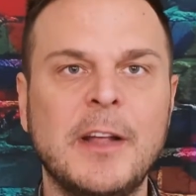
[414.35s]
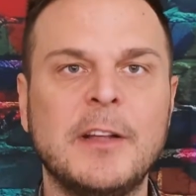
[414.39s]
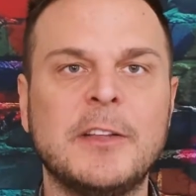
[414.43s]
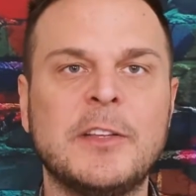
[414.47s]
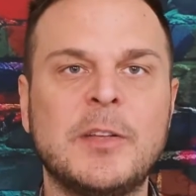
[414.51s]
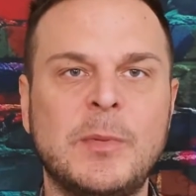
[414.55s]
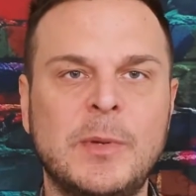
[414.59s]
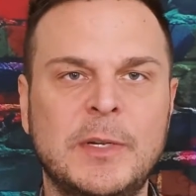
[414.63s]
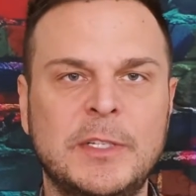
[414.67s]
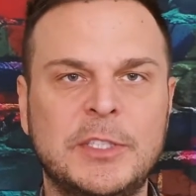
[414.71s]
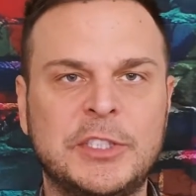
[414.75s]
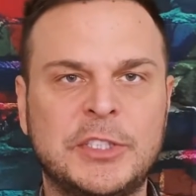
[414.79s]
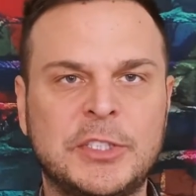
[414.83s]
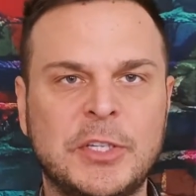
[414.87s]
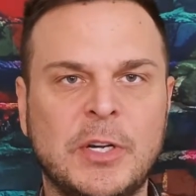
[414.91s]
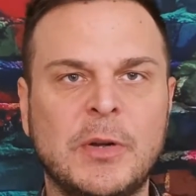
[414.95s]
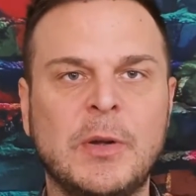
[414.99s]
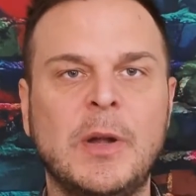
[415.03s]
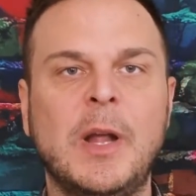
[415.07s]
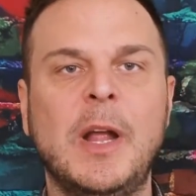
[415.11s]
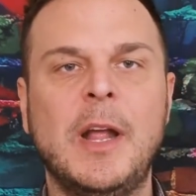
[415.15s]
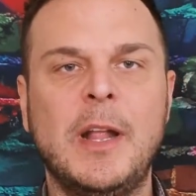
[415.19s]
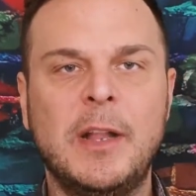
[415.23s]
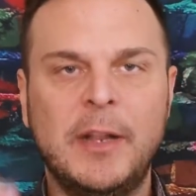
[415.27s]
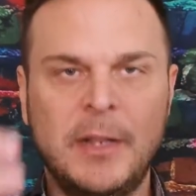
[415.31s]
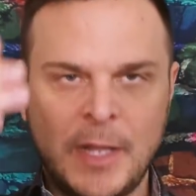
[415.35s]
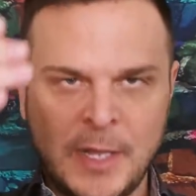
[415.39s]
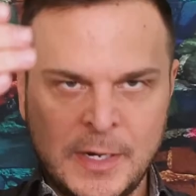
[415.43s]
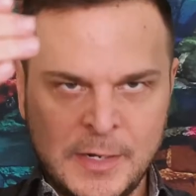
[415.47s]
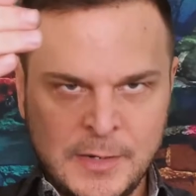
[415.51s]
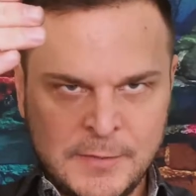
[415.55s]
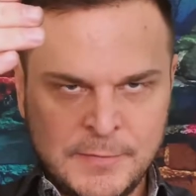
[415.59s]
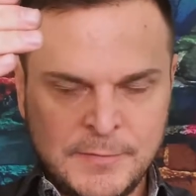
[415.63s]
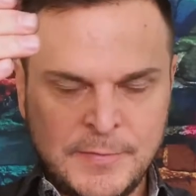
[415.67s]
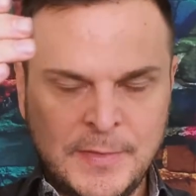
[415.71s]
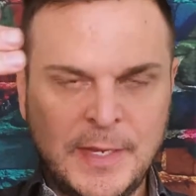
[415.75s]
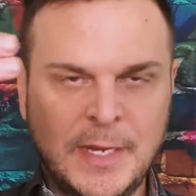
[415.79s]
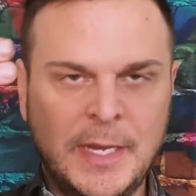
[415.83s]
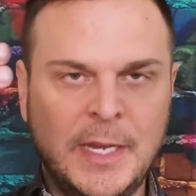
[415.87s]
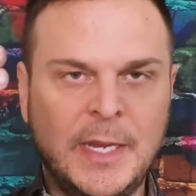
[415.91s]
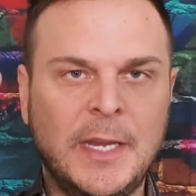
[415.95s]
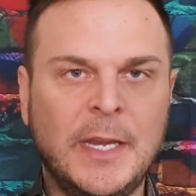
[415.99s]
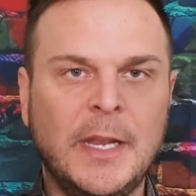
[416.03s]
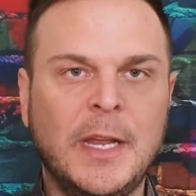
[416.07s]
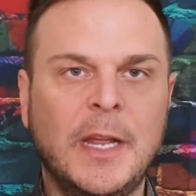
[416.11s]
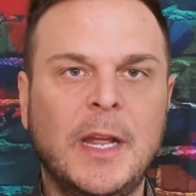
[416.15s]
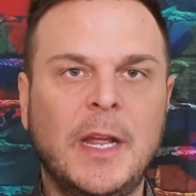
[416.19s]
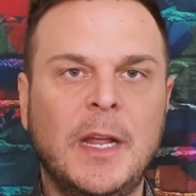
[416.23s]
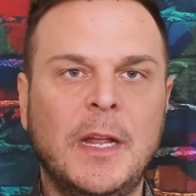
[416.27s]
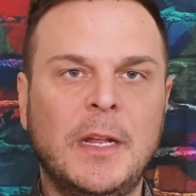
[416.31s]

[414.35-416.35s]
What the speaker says: to ensure none of the